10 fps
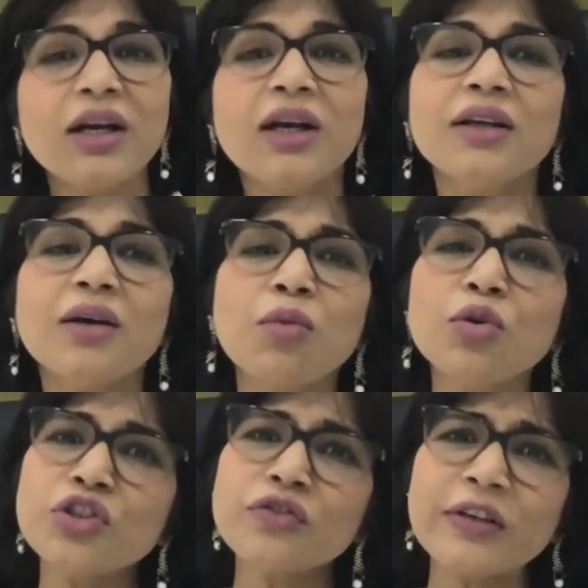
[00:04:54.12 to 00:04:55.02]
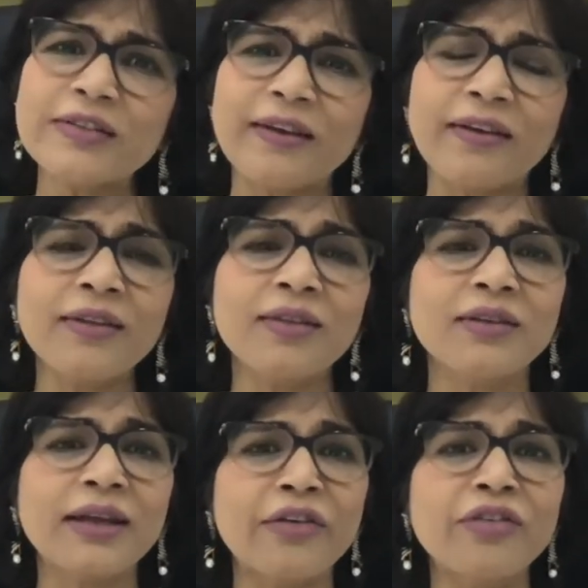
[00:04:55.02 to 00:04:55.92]
Now most of us think that the
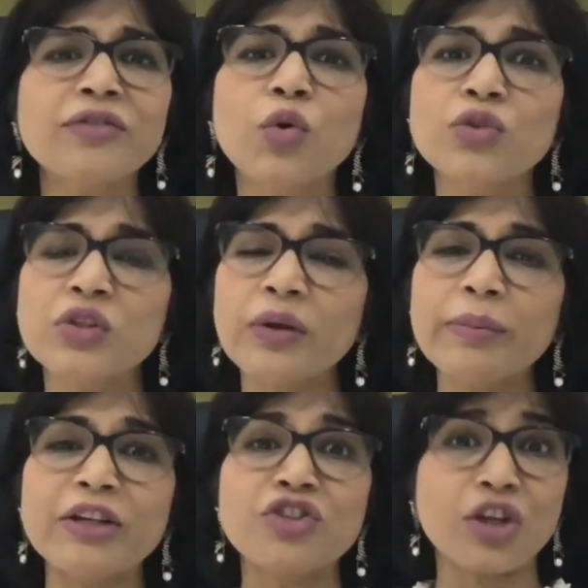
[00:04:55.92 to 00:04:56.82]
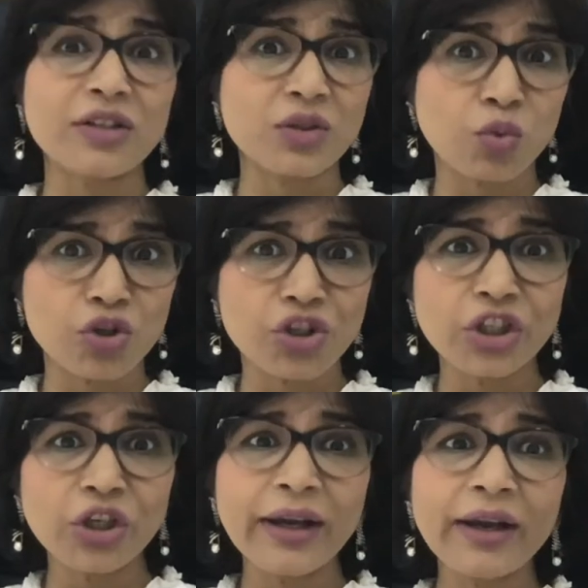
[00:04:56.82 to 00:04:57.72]
dandruff goes away by just washing
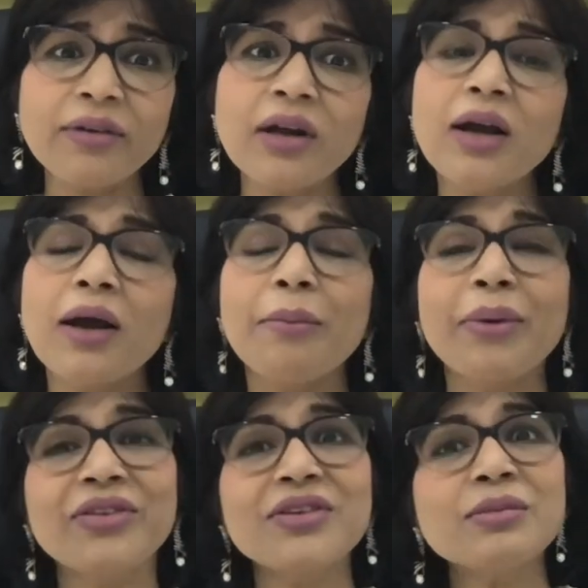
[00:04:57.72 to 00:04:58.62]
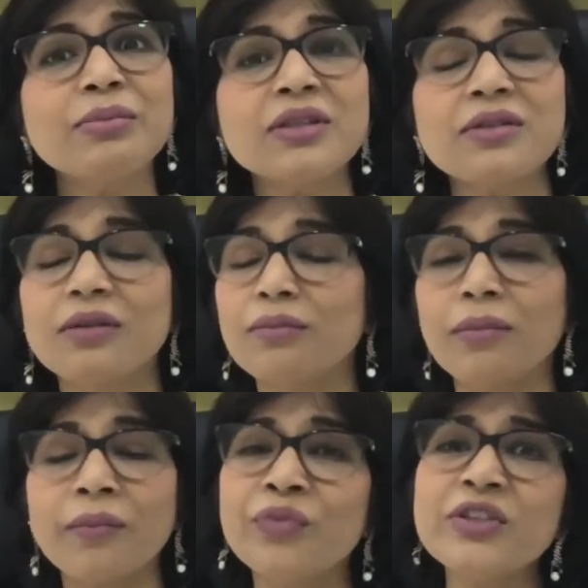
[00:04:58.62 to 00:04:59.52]
your hair, but this myth
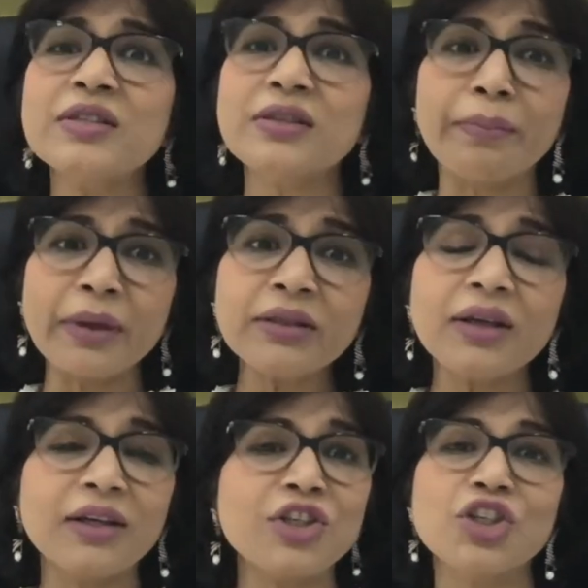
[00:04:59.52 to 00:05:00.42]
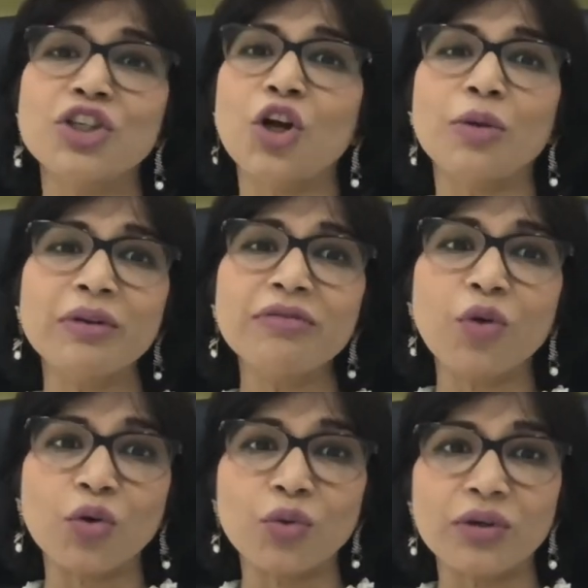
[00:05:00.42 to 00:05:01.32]
This is a myth and it should not be
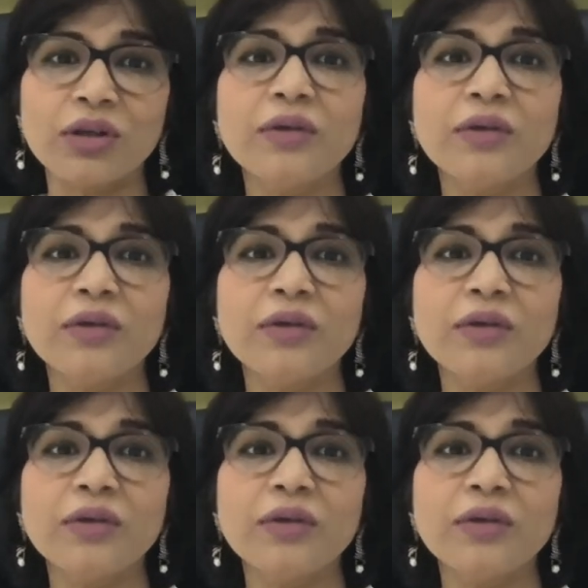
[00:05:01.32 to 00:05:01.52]
followed.